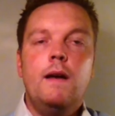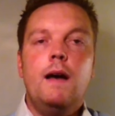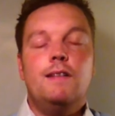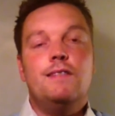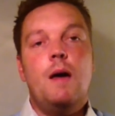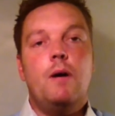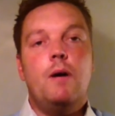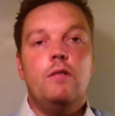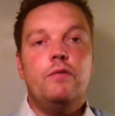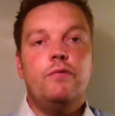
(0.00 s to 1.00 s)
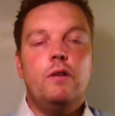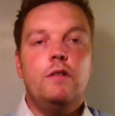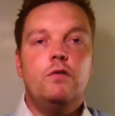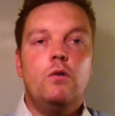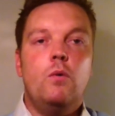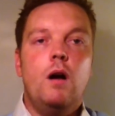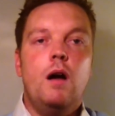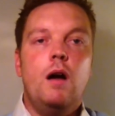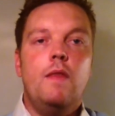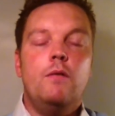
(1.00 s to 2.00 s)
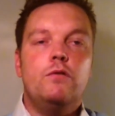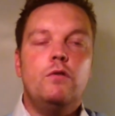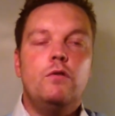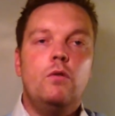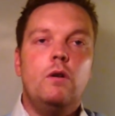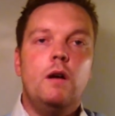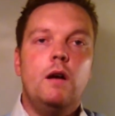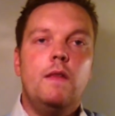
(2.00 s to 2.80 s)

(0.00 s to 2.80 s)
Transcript: and a Skype account is free, so there's no